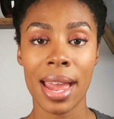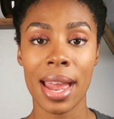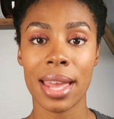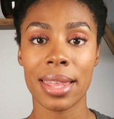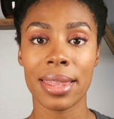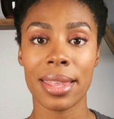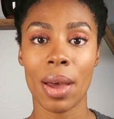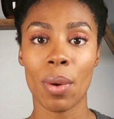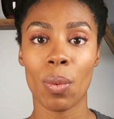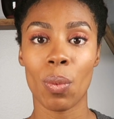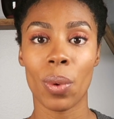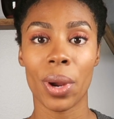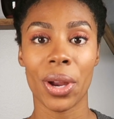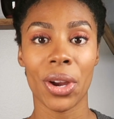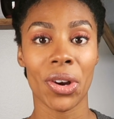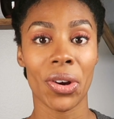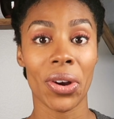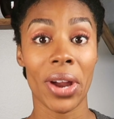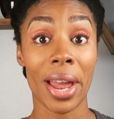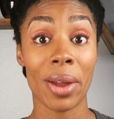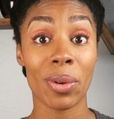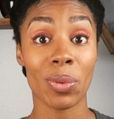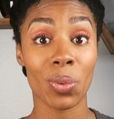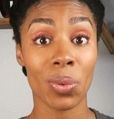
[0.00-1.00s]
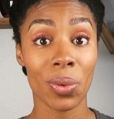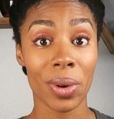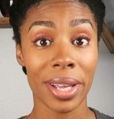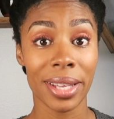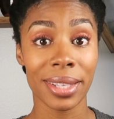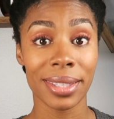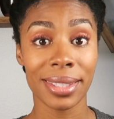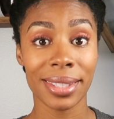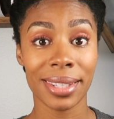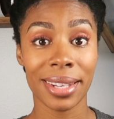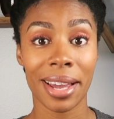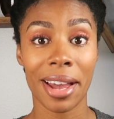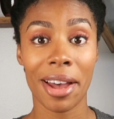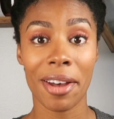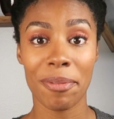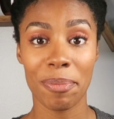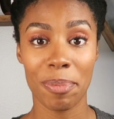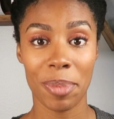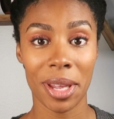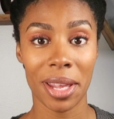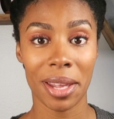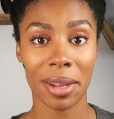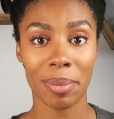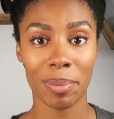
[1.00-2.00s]
and that we're at risk
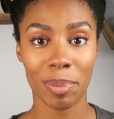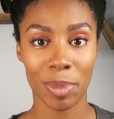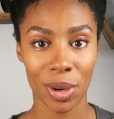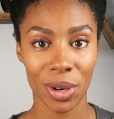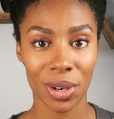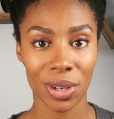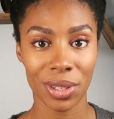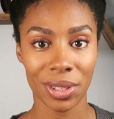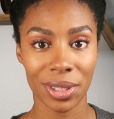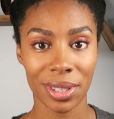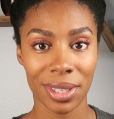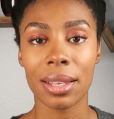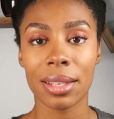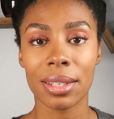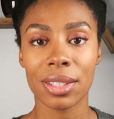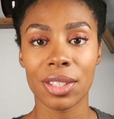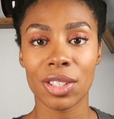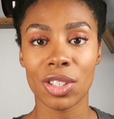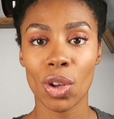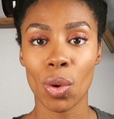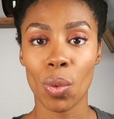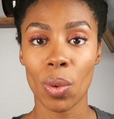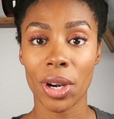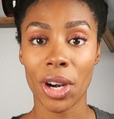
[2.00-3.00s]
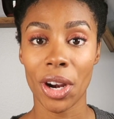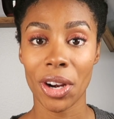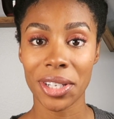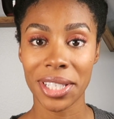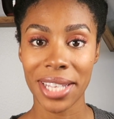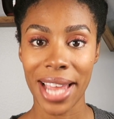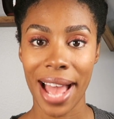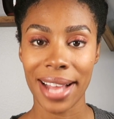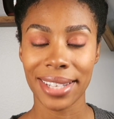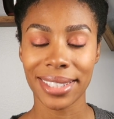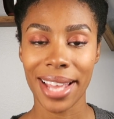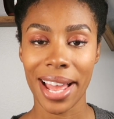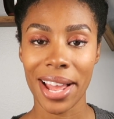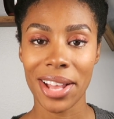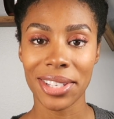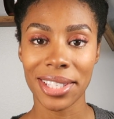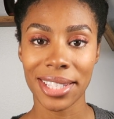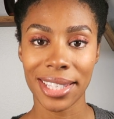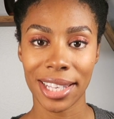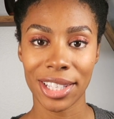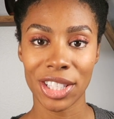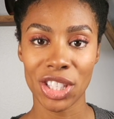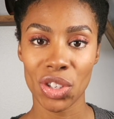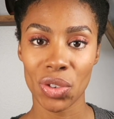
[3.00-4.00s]
of being burned. So when our tactile
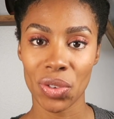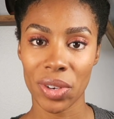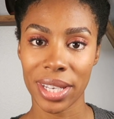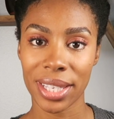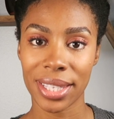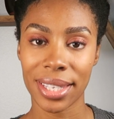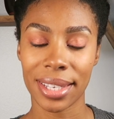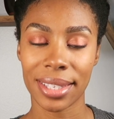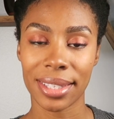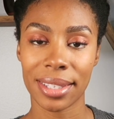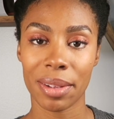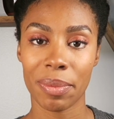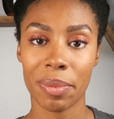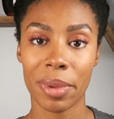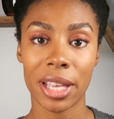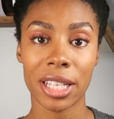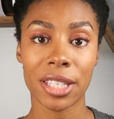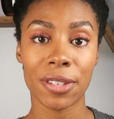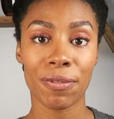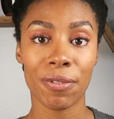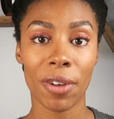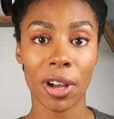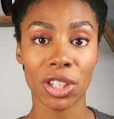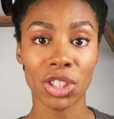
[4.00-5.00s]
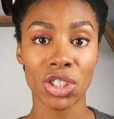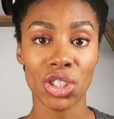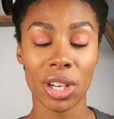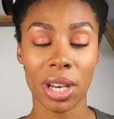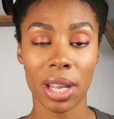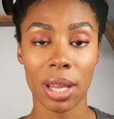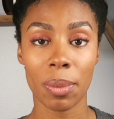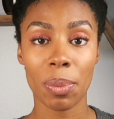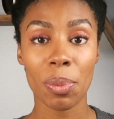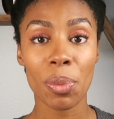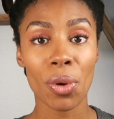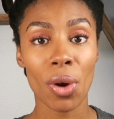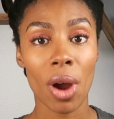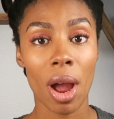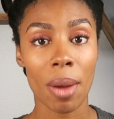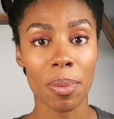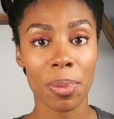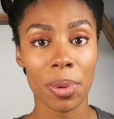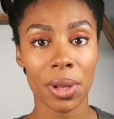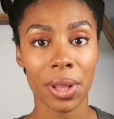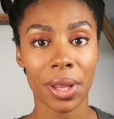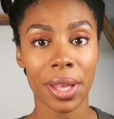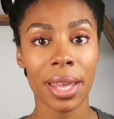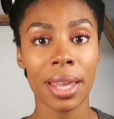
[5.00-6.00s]
sensory system is functioning
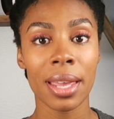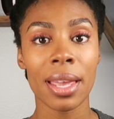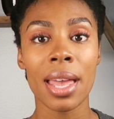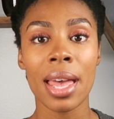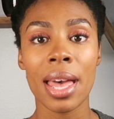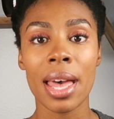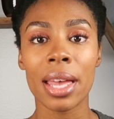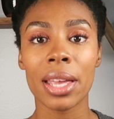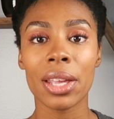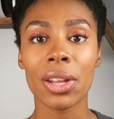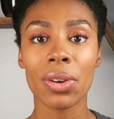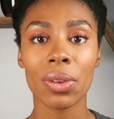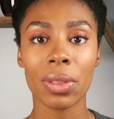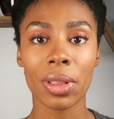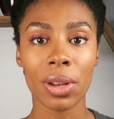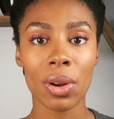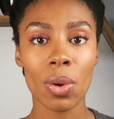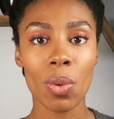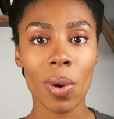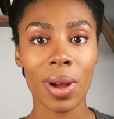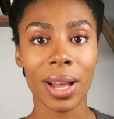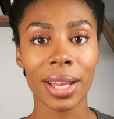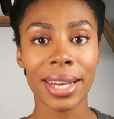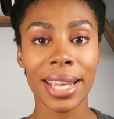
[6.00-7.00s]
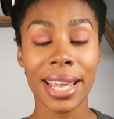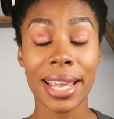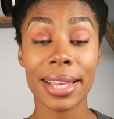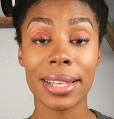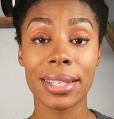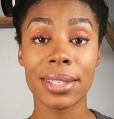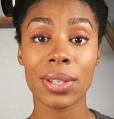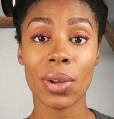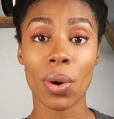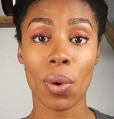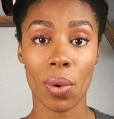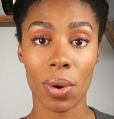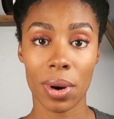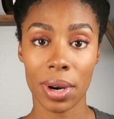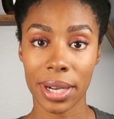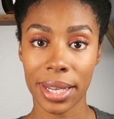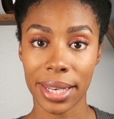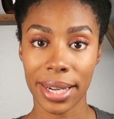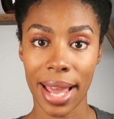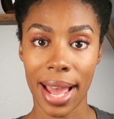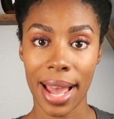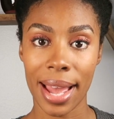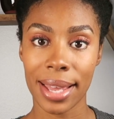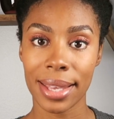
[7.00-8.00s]
properly, your little one is
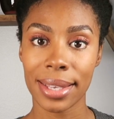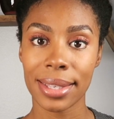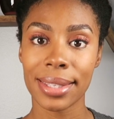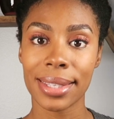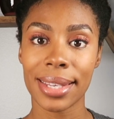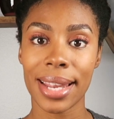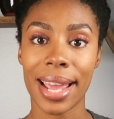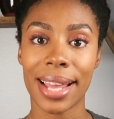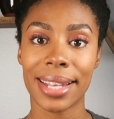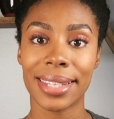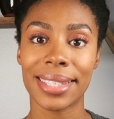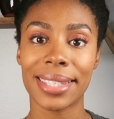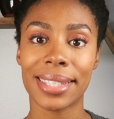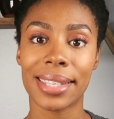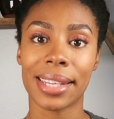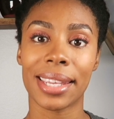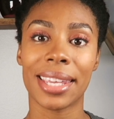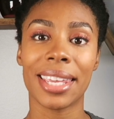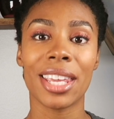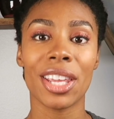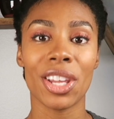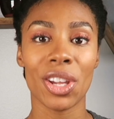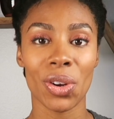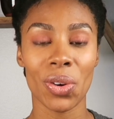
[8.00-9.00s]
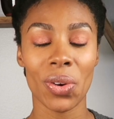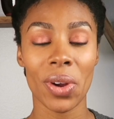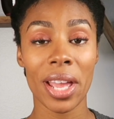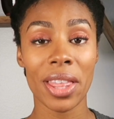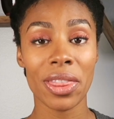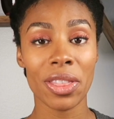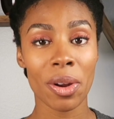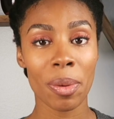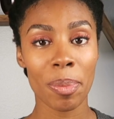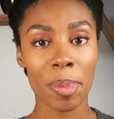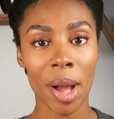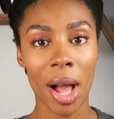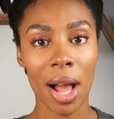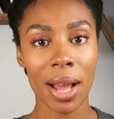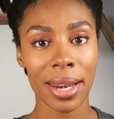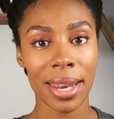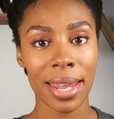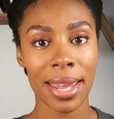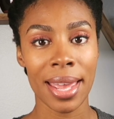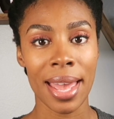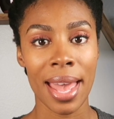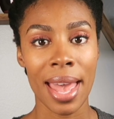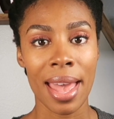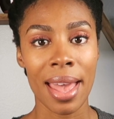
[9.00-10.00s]
organized and secure in their
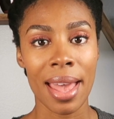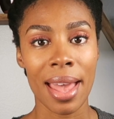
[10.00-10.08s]
body,